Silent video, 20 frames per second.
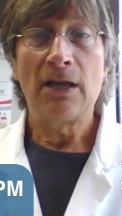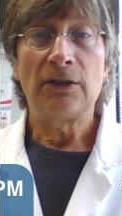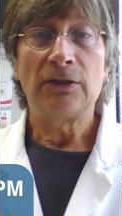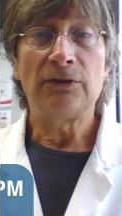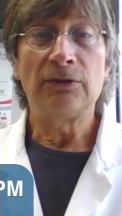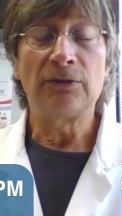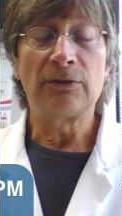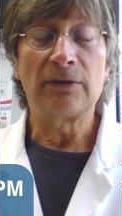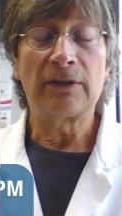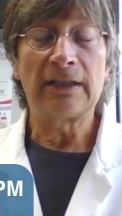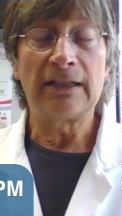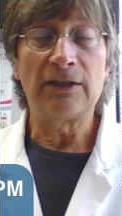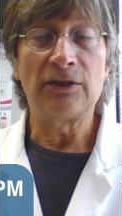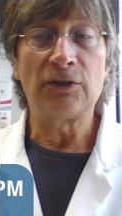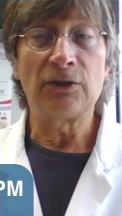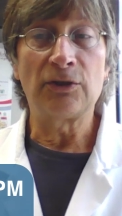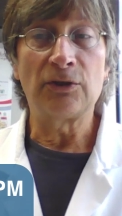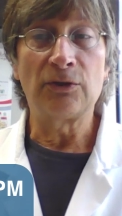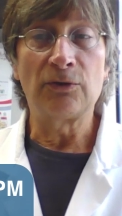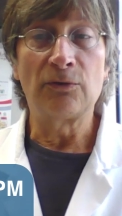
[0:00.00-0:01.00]
You can
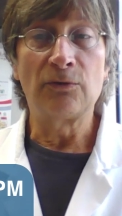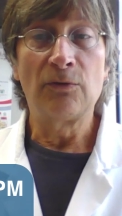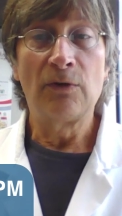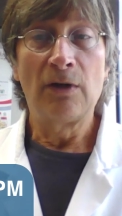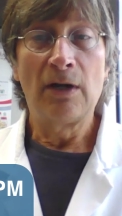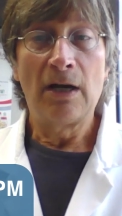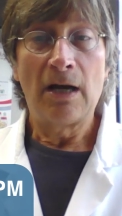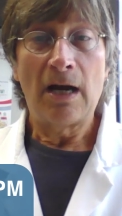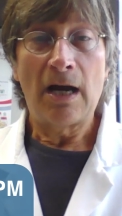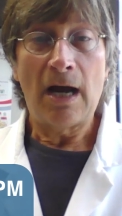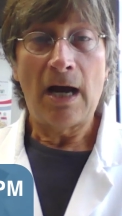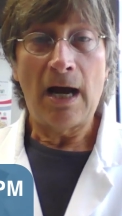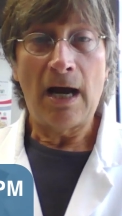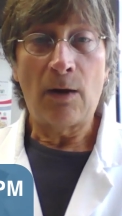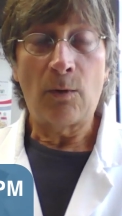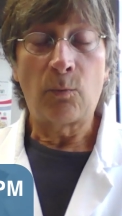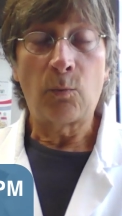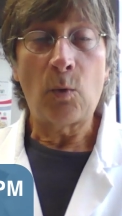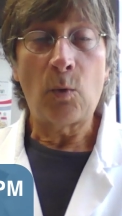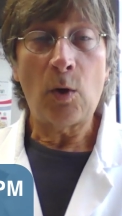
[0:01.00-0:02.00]
do
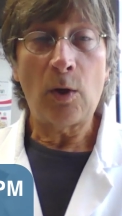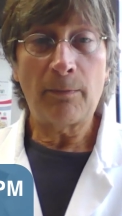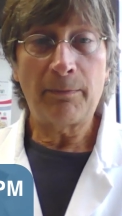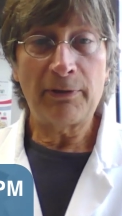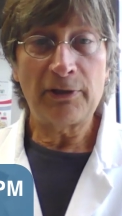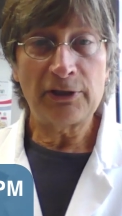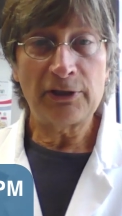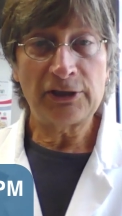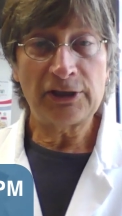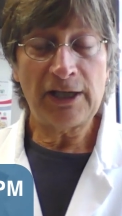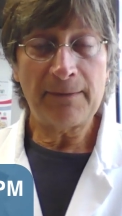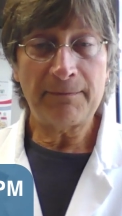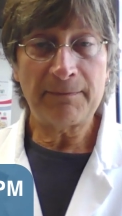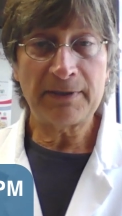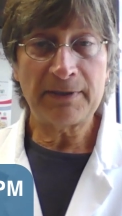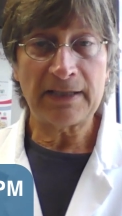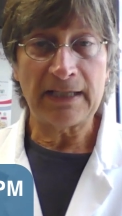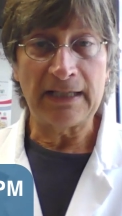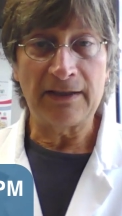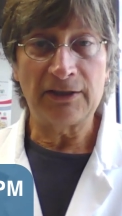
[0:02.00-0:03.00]
wall push
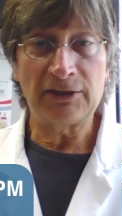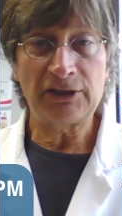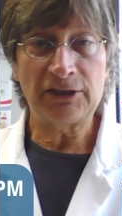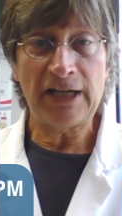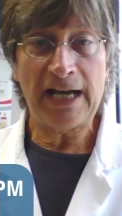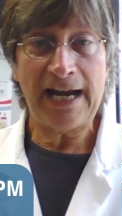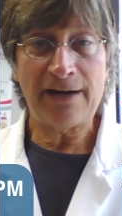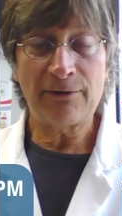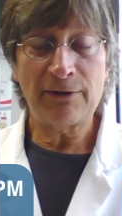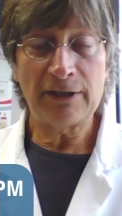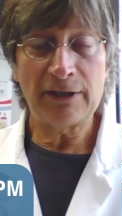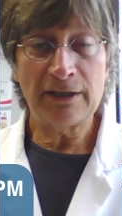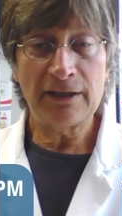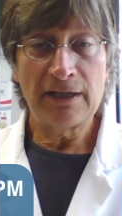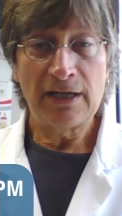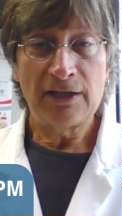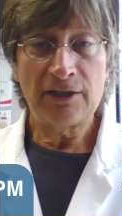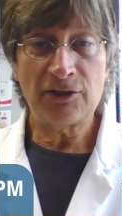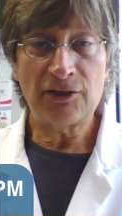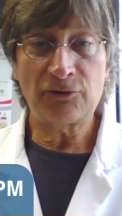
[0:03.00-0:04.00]
ups in the shower,
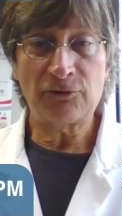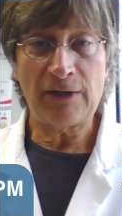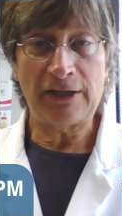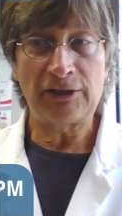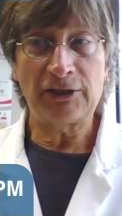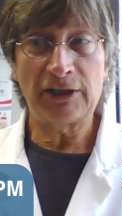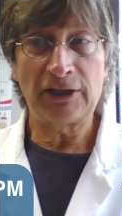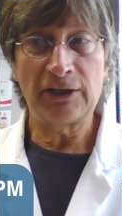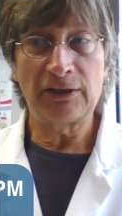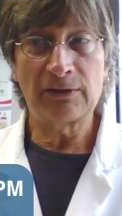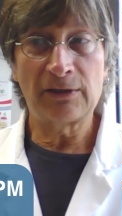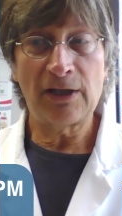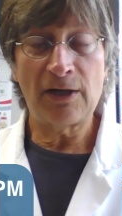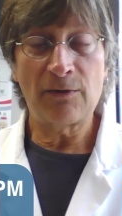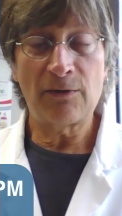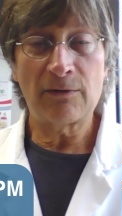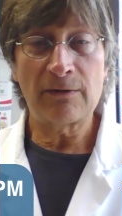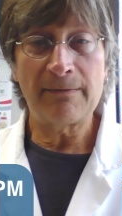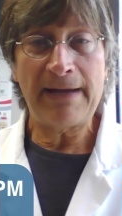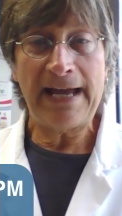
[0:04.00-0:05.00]
stretching your
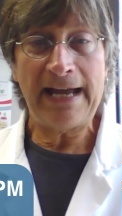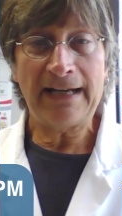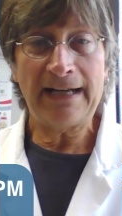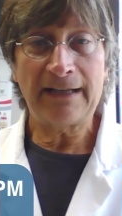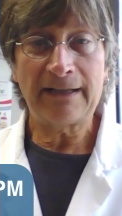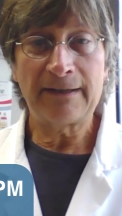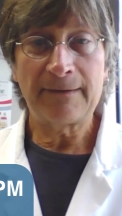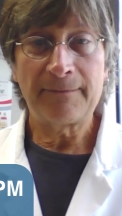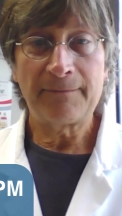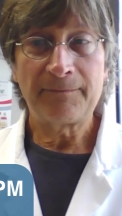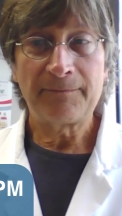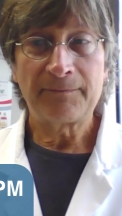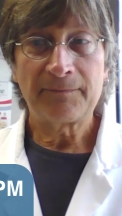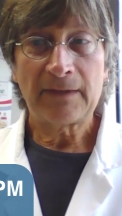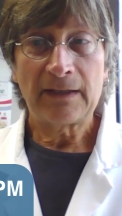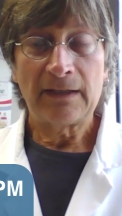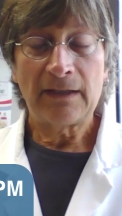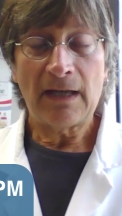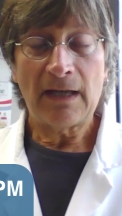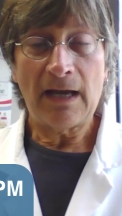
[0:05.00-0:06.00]
lower back.
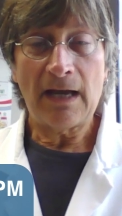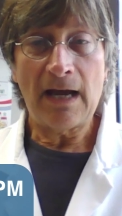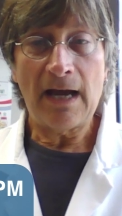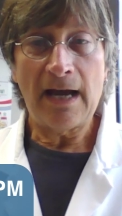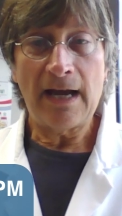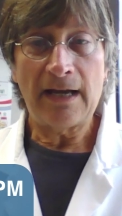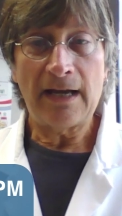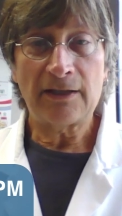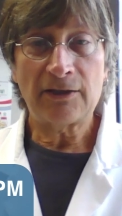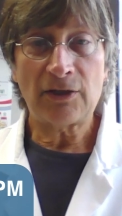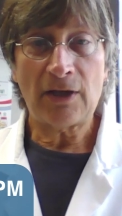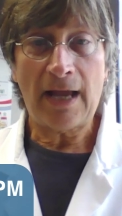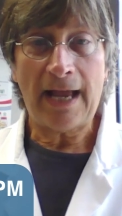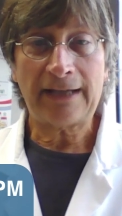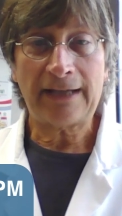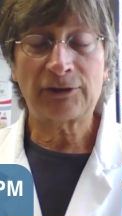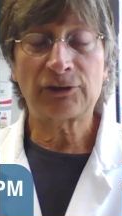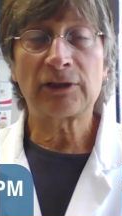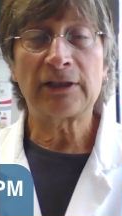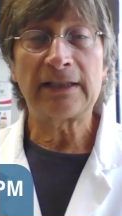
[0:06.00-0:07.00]

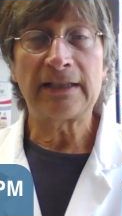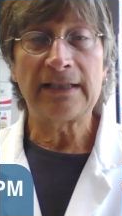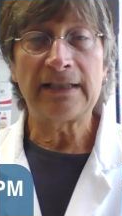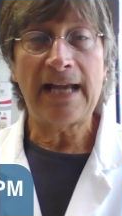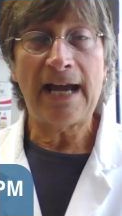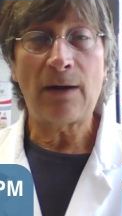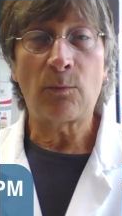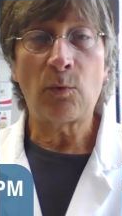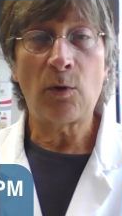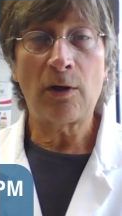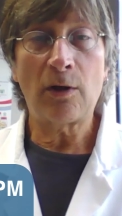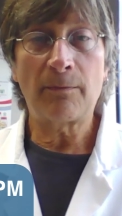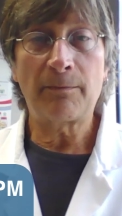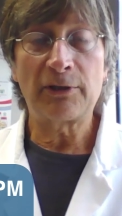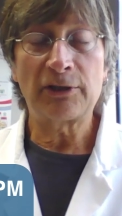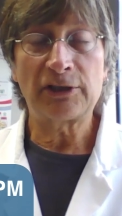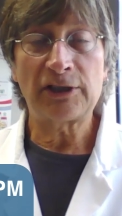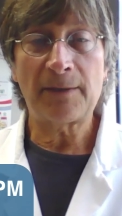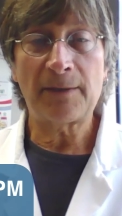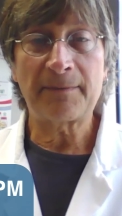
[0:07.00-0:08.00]
Actually, not wall
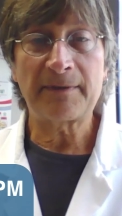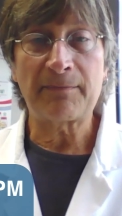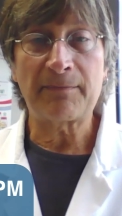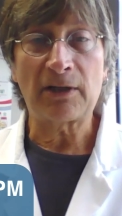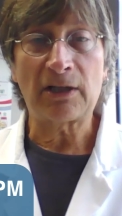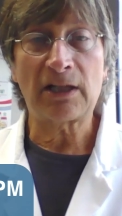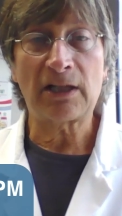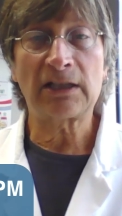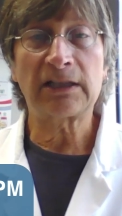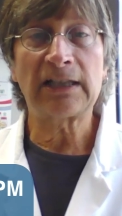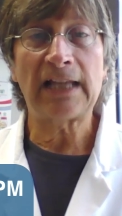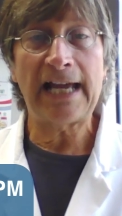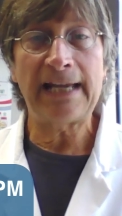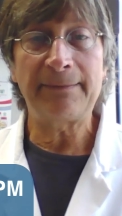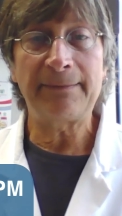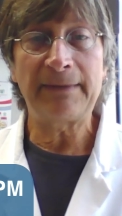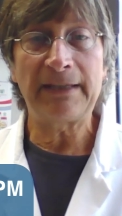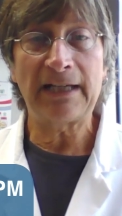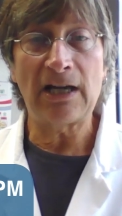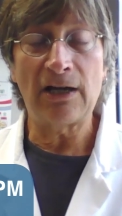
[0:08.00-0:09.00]
push ups, but
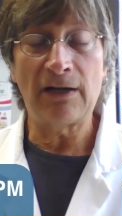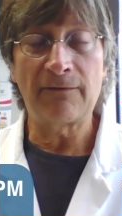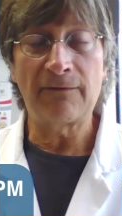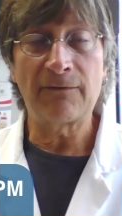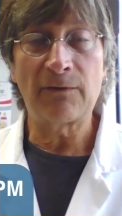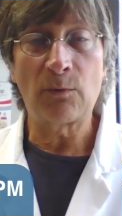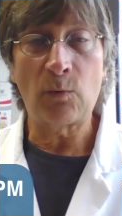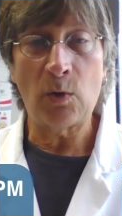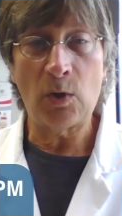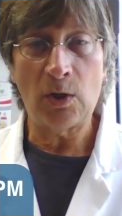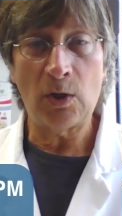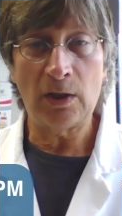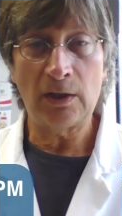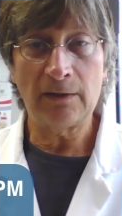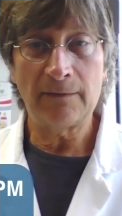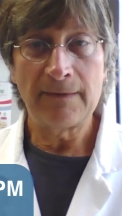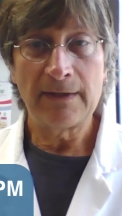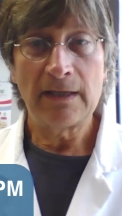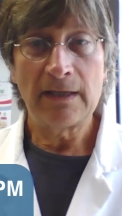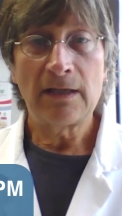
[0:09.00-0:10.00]
climbing of the
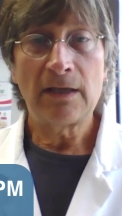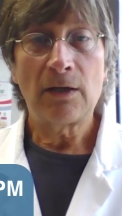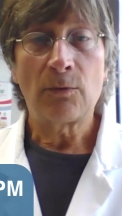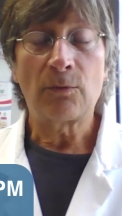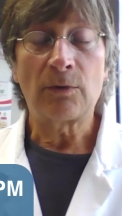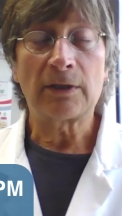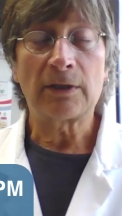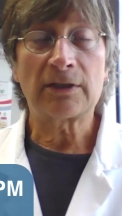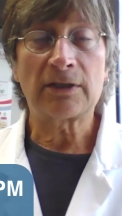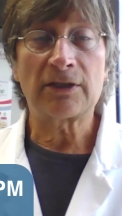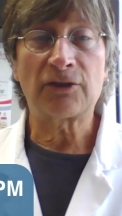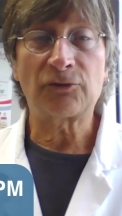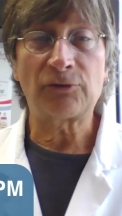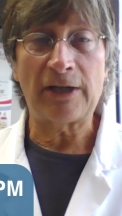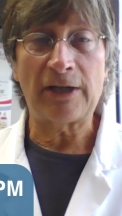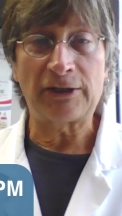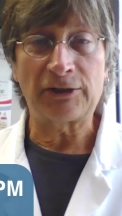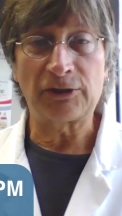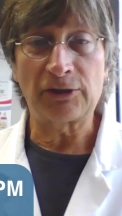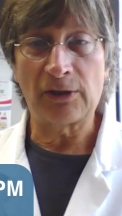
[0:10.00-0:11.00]
wall to
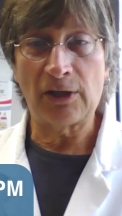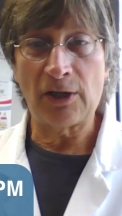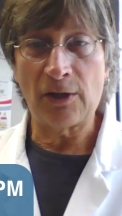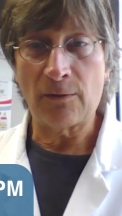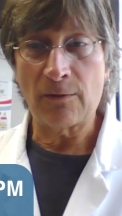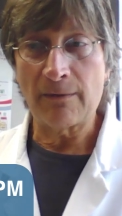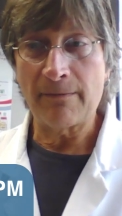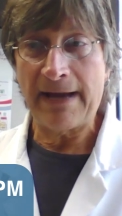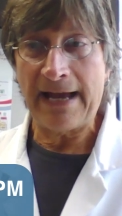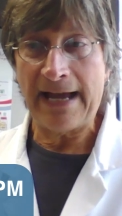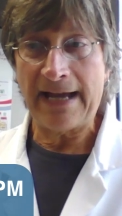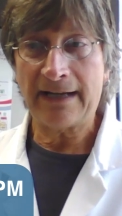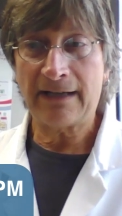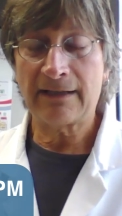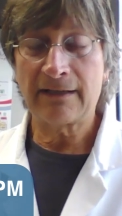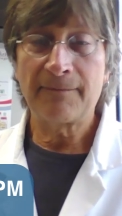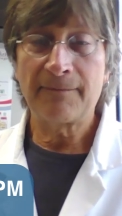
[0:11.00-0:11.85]
stretch your lower back.